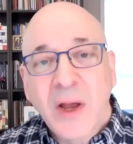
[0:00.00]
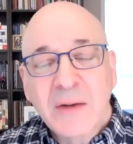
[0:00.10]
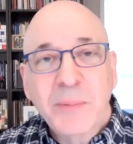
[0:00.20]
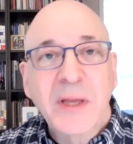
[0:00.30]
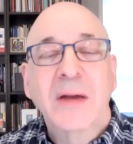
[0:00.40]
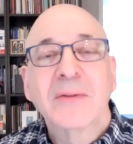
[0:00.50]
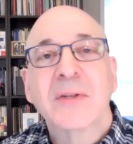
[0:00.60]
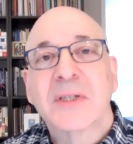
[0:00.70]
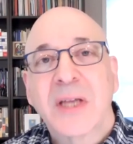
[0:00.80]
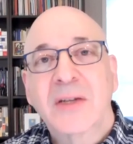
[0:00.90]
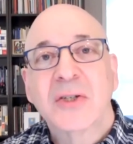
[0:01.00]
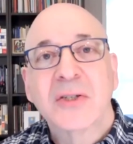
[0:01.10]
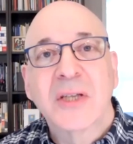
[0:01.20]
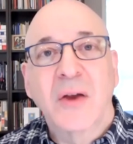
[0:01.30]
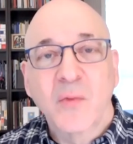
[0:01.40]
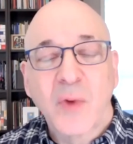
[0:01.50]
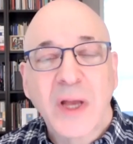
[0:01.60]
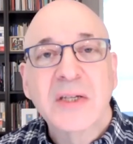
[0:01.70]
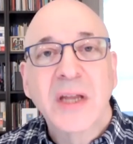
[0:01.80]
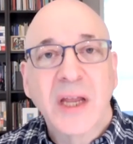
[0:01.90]
try to pick out the sections that
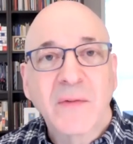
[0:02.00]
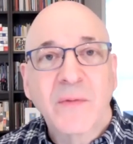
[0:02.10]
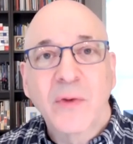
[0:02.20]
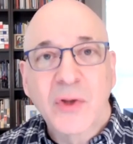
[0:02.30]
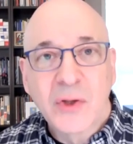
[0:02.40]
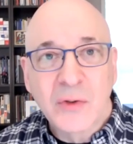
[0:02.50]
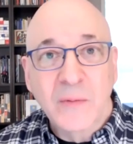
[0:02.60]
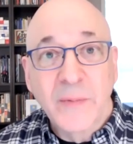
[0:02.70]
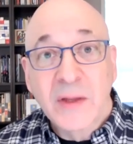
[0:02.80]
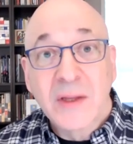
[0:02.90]
resonate for you,